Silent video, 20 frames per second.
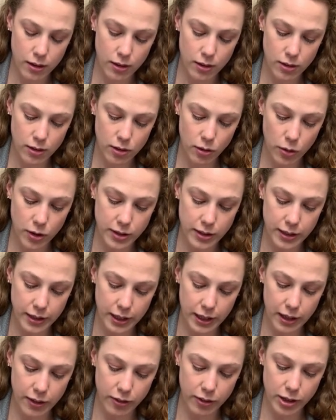It's always going
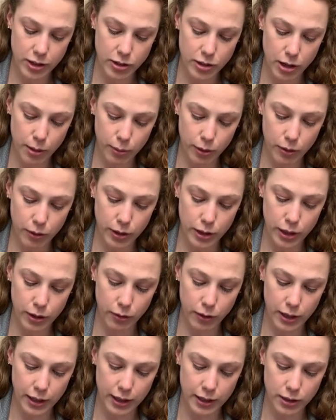to give you trouble when you
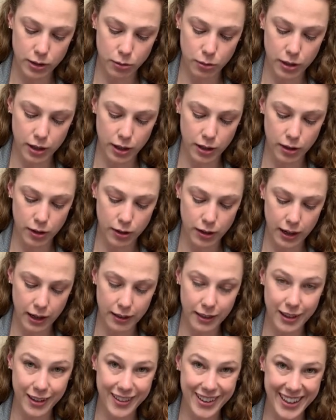want it to work
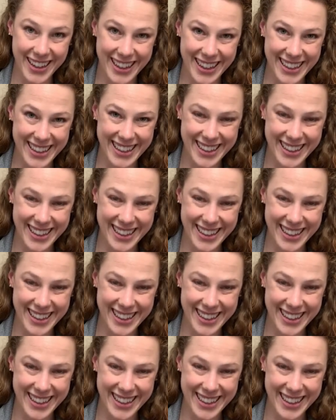correctly, right?